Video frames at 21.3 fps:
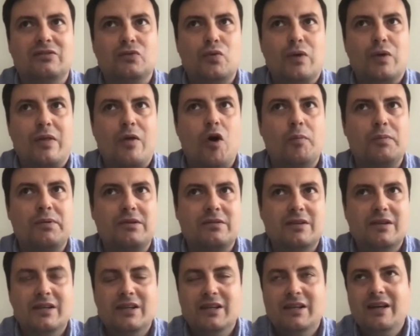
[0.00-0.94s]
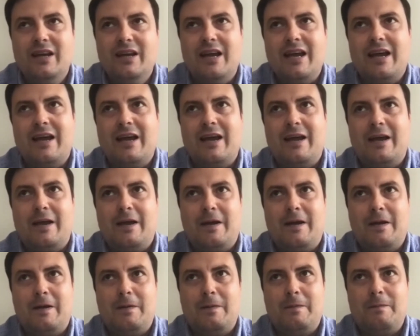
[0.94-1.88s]
to adopt
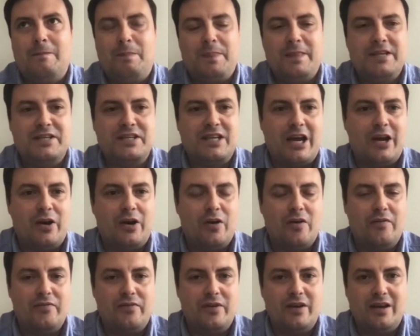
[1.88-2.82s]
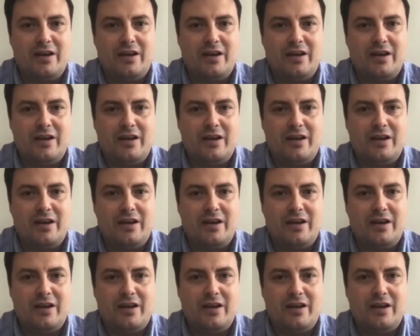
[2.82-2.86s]
this kind of